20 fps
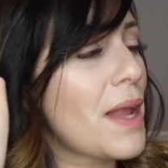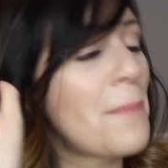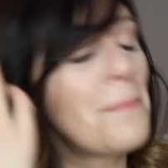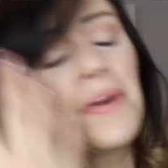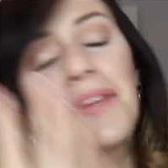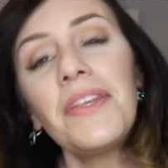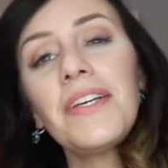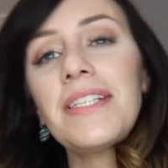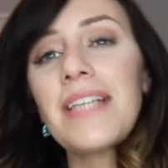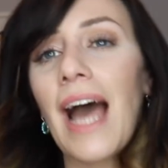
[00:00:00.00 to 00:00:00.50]

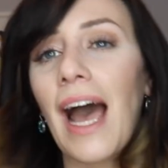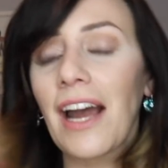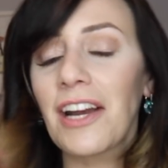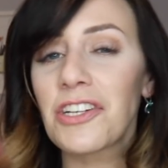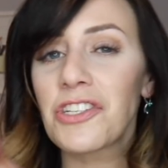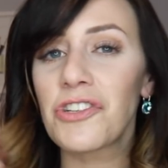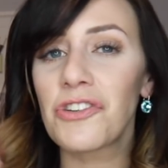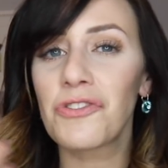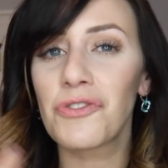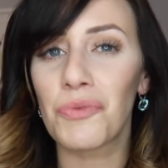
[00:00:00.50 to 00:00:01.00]
but the
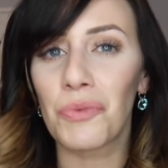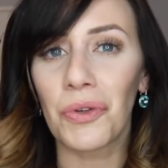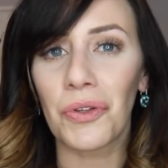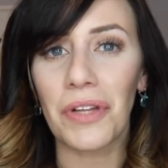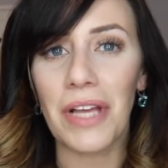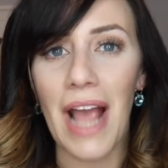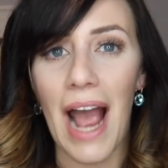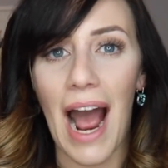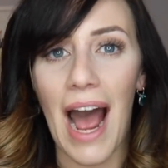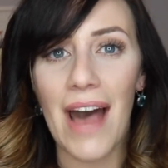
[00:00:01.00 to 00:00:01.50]
textures
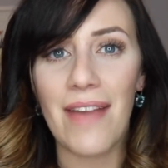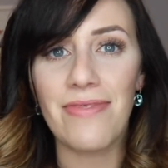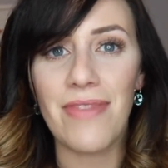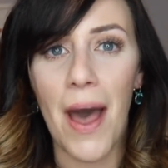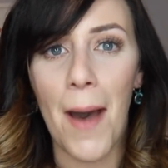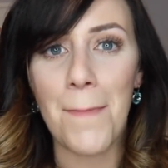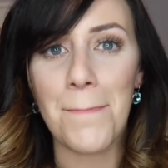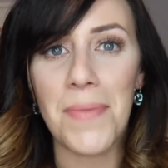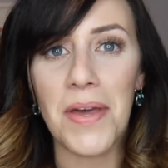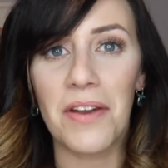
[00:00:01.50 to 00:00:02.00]
really add
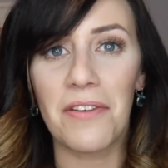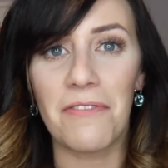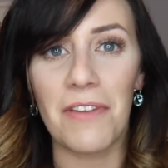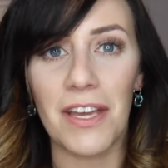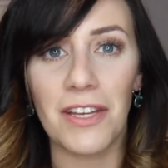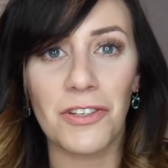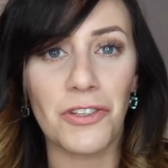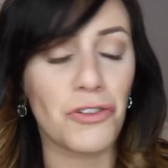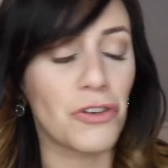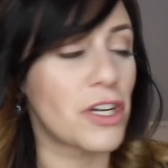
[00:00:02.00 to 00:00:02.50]
that bit
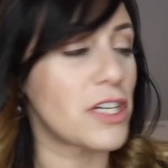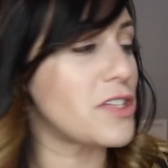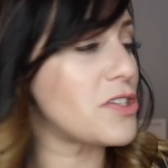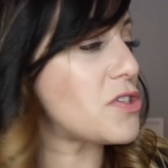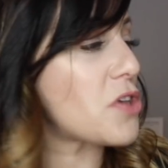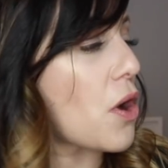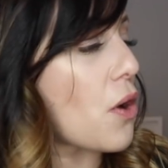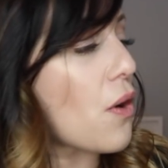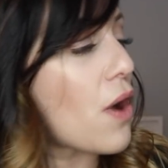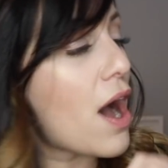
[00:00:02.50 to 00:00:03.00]
of
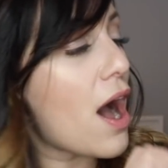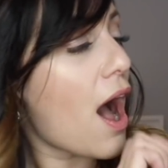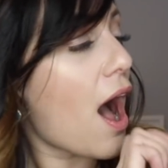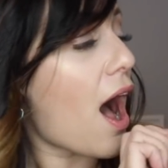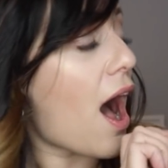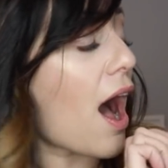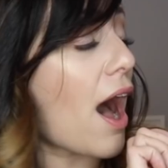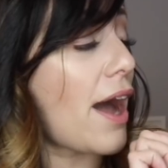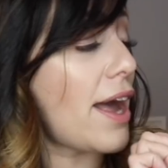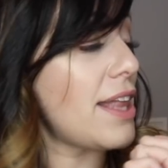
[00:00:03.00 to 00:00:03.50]
interest. So
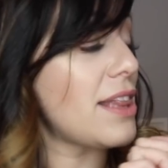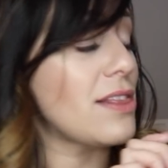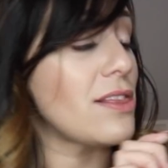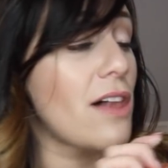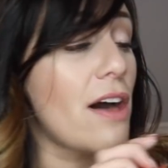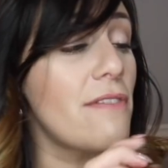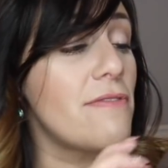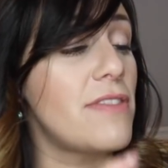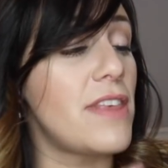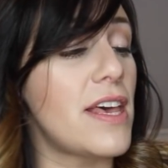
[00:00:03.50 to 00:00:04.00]
I
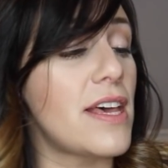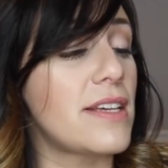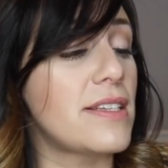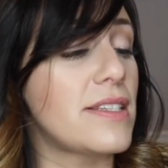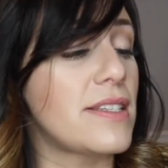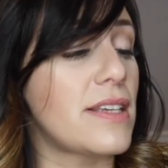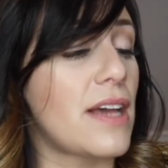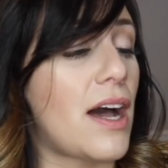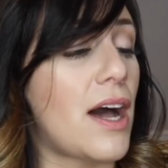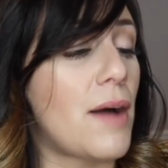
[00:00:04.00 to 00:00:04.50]
love
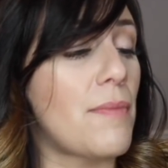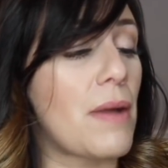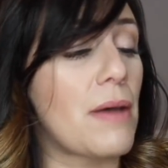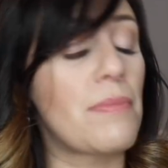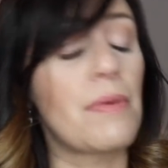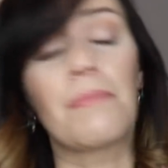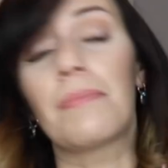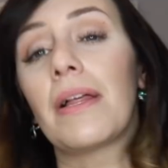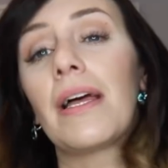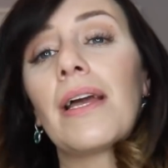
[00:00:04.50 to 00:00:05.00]
this.
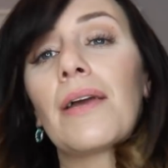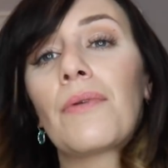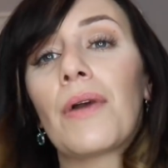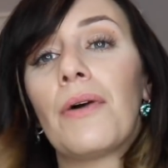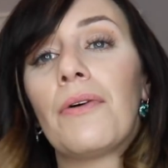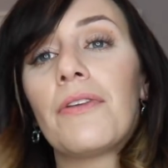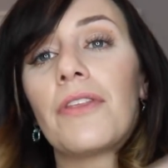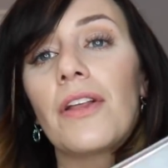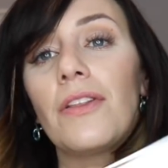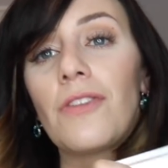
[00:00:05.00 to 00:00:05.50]
I've been playing
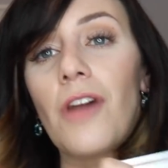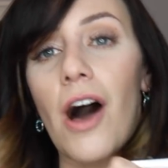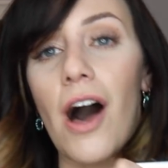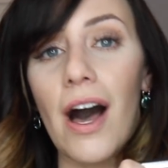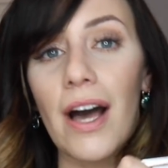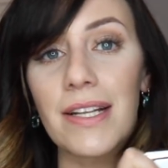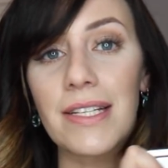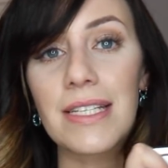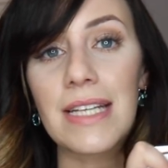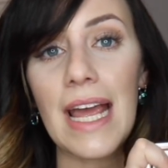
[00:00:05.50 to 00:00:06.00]
around with it a
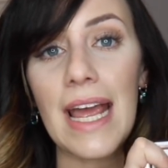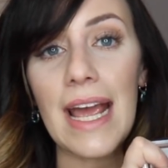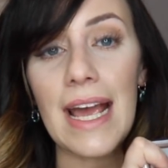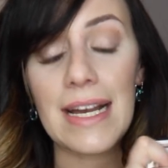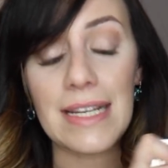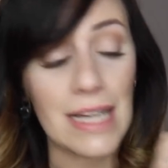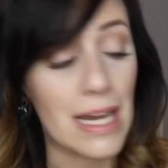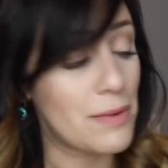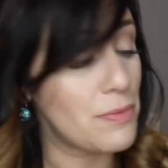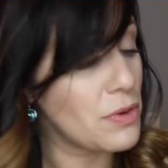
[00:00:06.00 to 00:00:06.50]
lot,
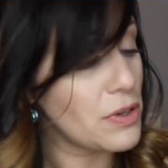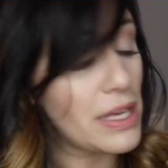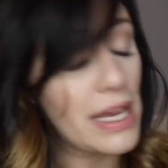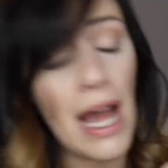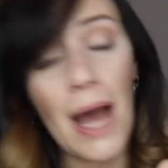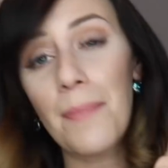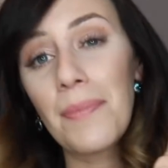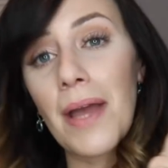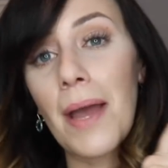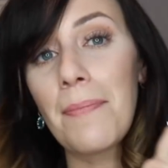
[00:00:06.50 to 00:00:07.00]
and I'm really
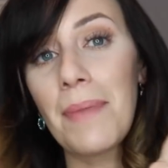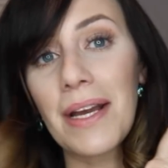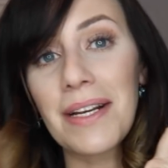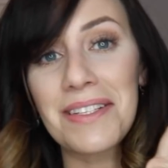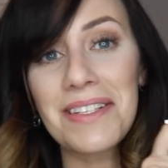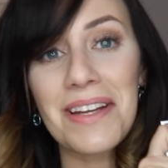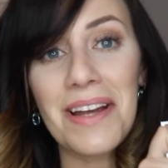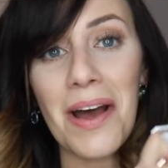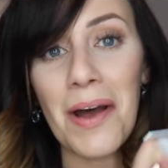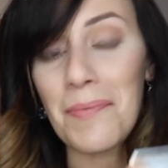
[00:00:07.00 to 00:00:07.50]
happy I
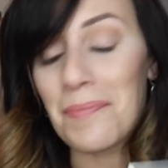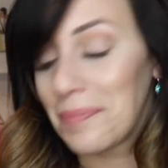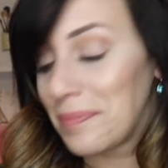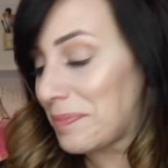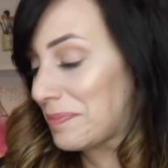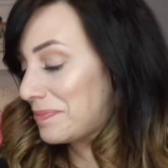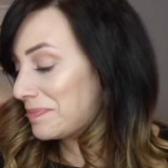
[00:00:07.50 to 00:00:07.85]
picked it up.